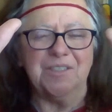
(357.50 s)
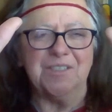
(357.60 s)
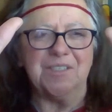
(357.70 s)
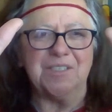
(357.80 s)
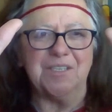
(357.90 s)

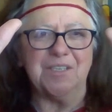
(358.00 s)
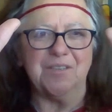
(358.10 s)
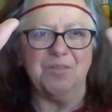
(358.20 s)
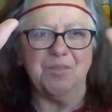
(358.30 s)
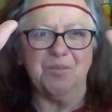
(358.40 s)
Stay
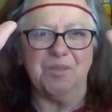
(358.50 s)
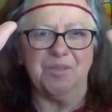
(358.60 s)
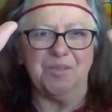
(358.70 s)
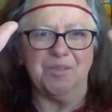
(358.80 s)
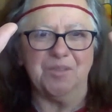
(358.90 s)
if you
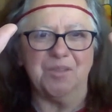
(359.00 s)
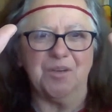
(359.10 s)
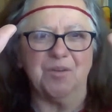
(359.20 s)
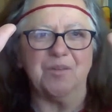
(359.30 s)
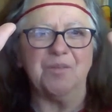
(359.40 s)
will,
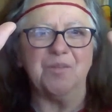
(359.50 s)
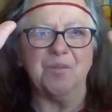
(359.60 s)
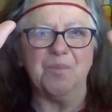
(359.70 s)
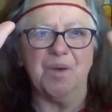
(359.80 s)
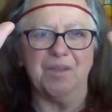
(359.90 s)
go if you
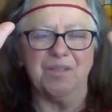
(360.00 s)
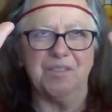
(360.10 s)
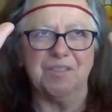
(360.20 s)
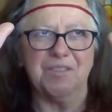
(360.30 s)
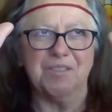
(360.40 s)

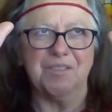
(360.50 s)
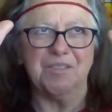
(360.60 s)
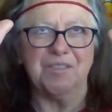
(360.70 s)
must.